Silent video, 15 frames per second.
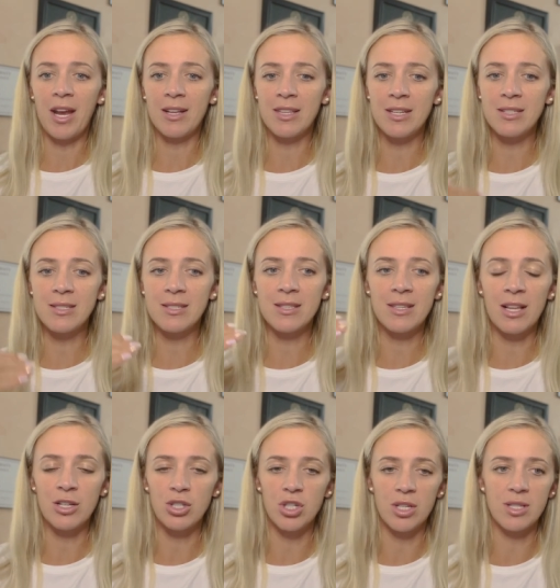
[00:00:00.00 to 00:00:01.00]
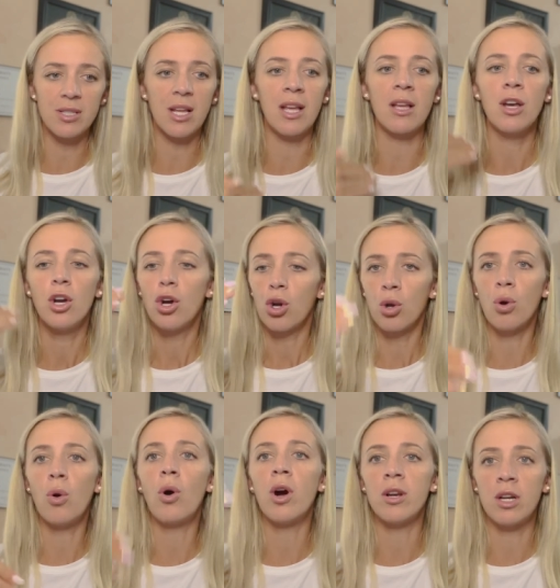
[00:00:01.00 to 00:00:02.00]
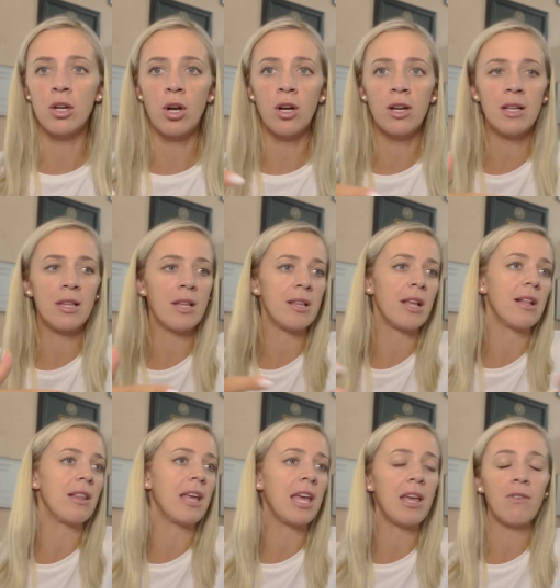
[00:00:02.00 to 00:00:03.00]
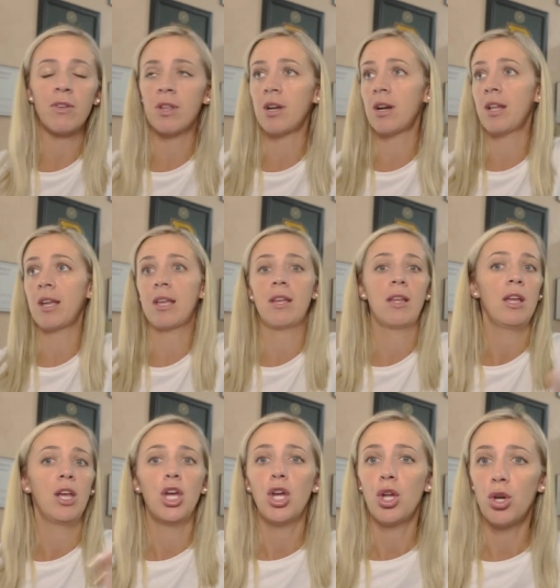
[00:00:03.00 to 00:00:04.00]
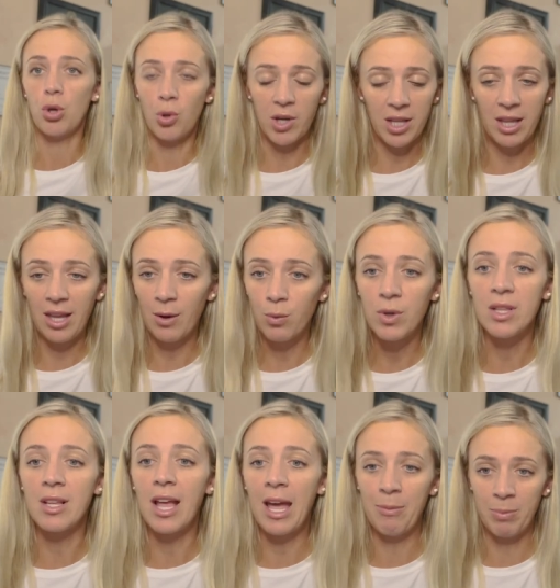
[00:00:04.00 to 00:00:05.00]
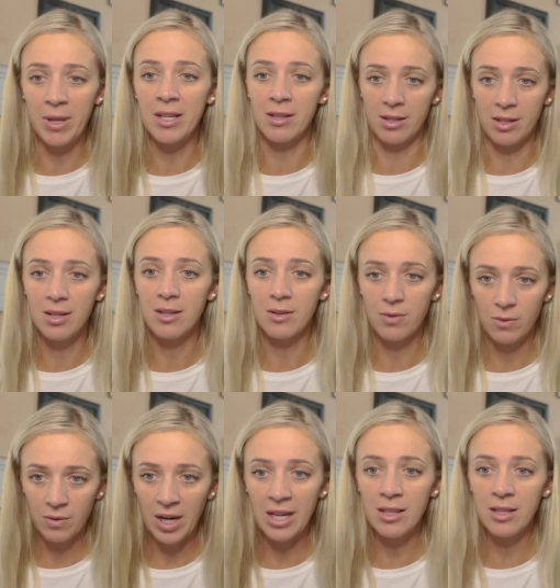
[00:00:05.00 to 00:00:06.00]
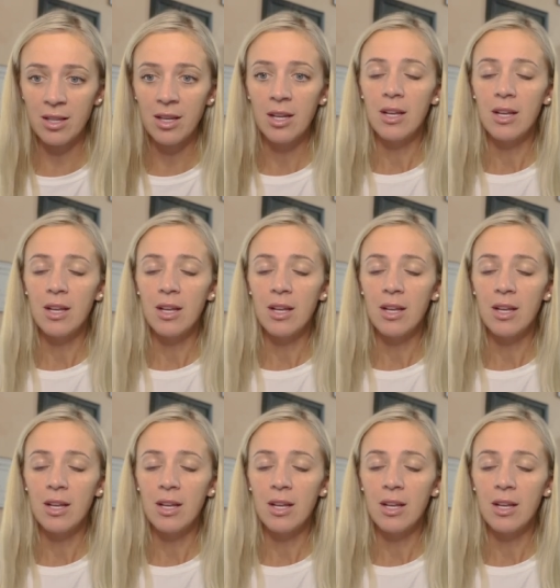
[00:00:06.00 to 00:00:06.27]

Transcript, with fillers: the practice than just like yeah. go on and on. And then they leave and they're like, no idea what happened. Yes. Right.